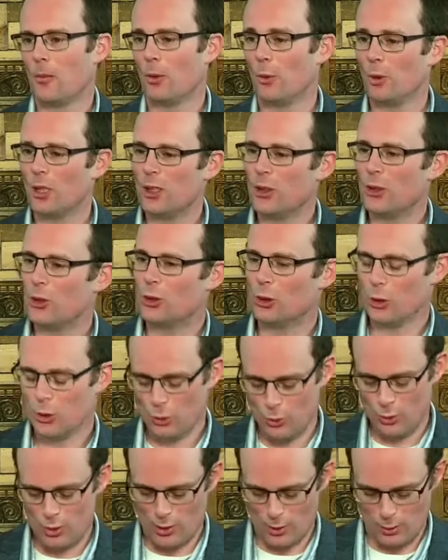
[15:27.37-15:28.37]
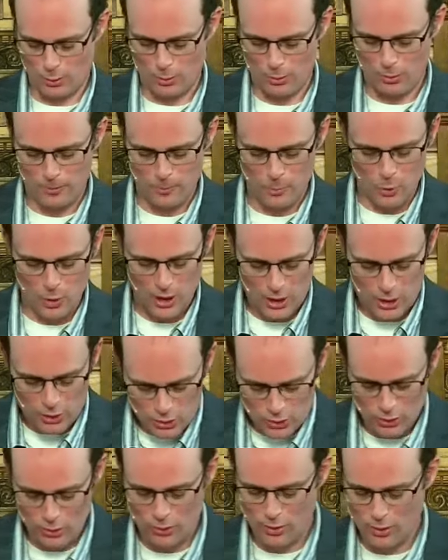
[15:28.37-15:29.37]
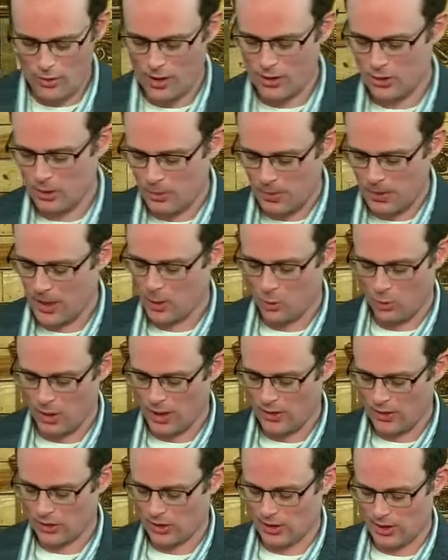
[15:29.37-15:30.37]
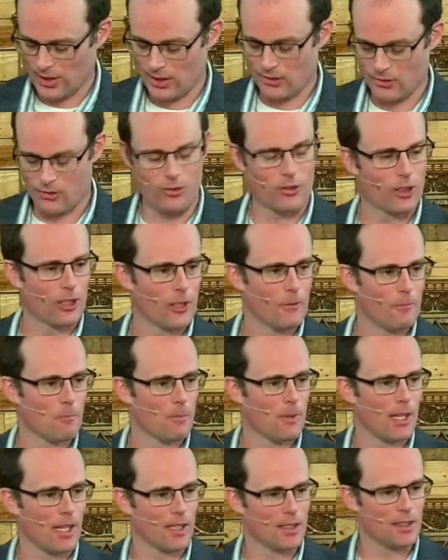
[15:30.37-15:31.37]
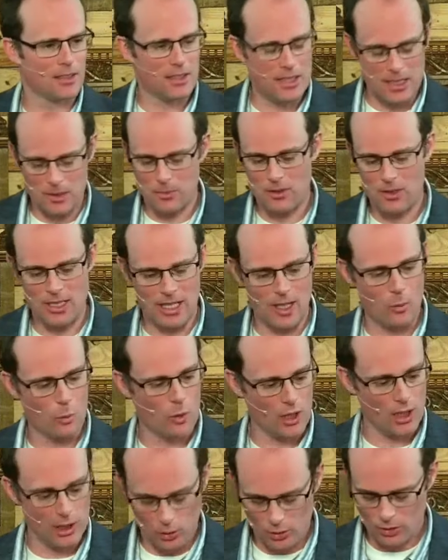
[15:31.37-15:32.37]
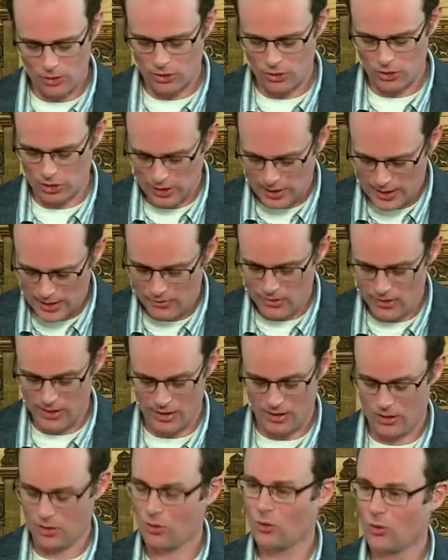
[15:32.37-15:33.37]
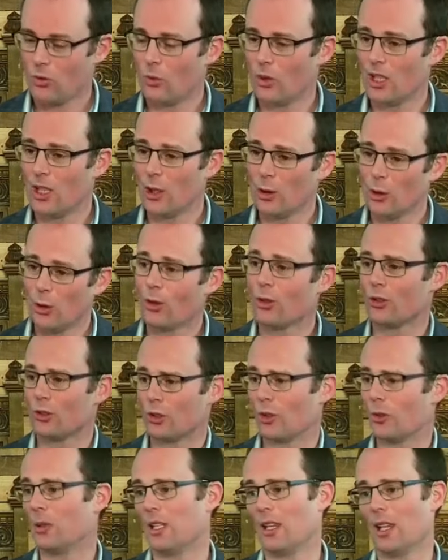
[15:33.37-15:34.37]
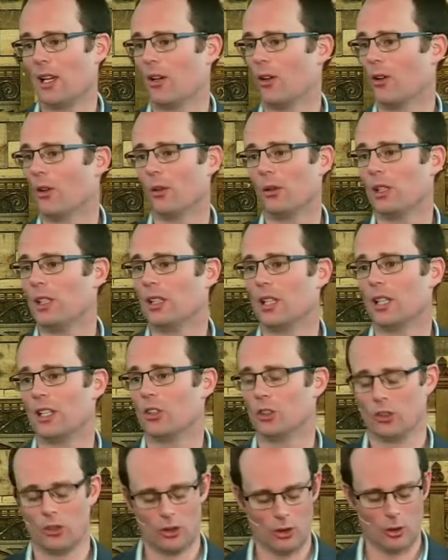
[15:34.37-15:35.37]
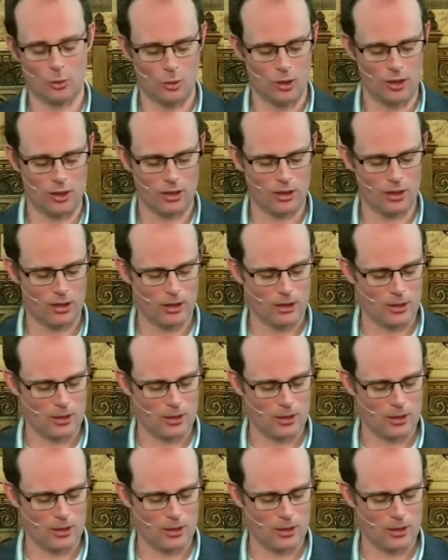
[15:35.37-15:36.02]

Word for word: but we do know, we do know there's a better way to live. And deep down, we long to live it. We long to be that holy nation, don't we?